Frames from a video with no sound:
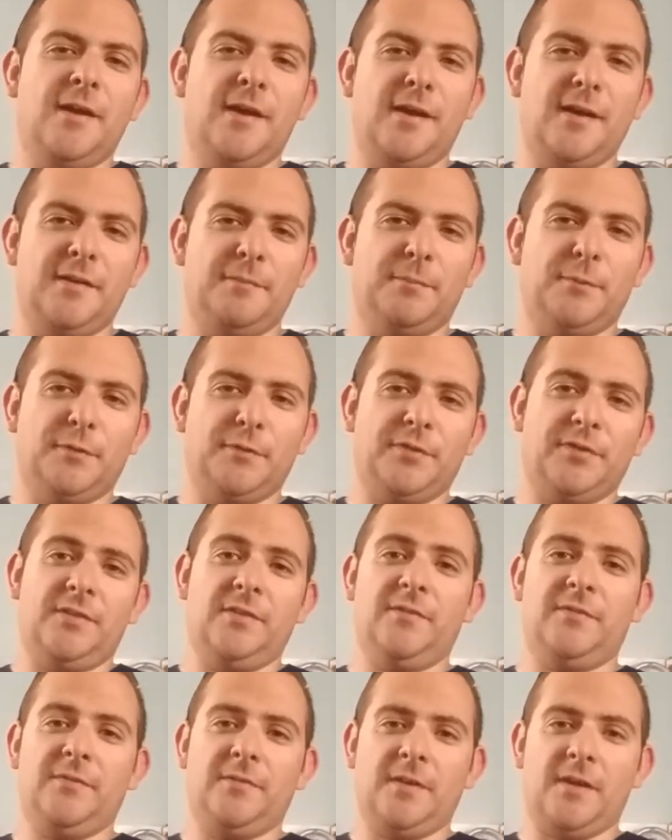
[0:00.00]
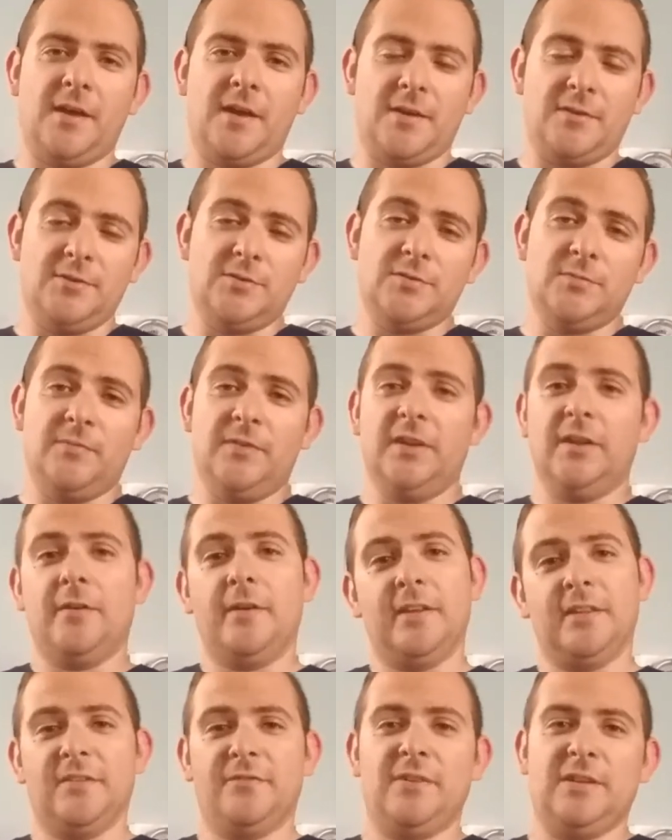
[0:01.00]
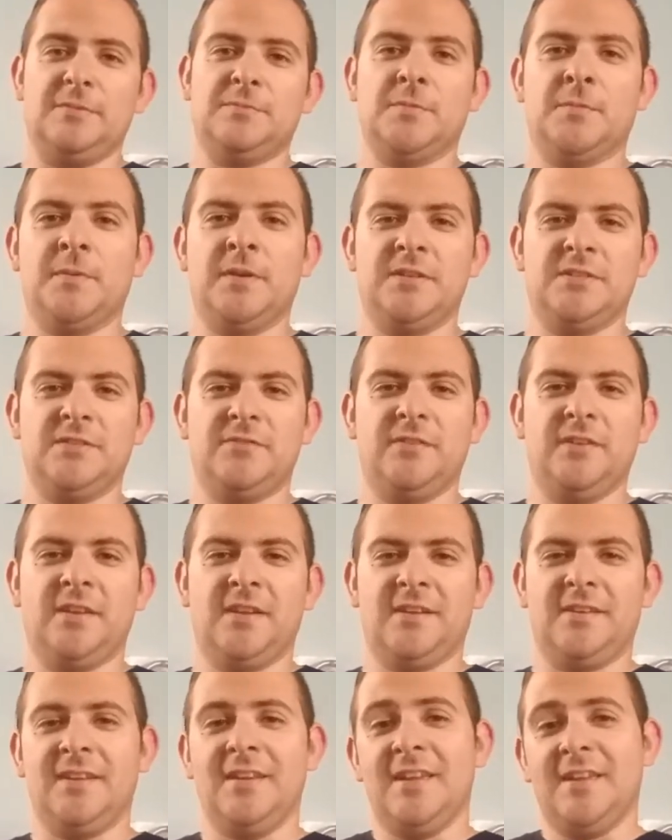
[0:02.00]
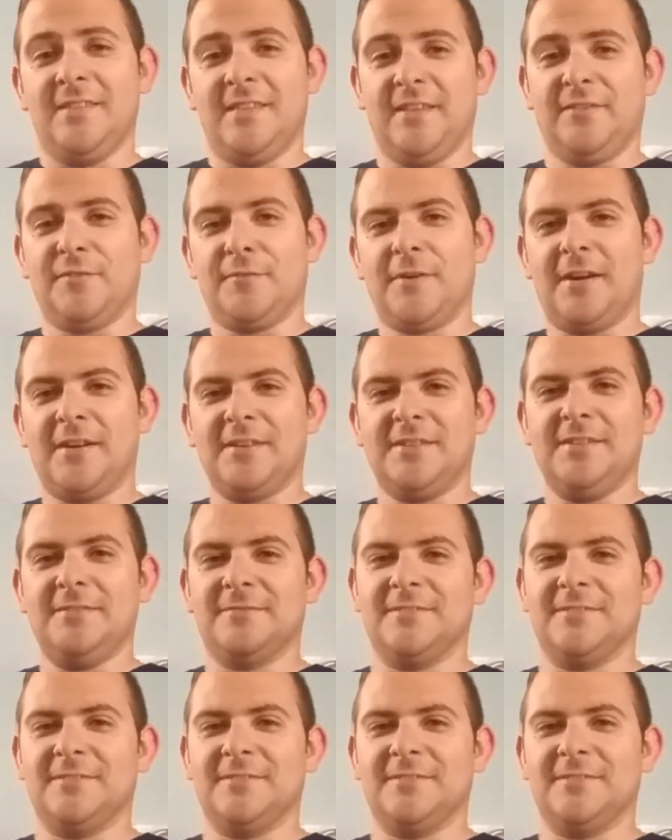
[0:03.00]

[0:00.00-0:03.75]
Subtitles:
on both the YouTube video and the Facebook page if you can. Thanks for watching.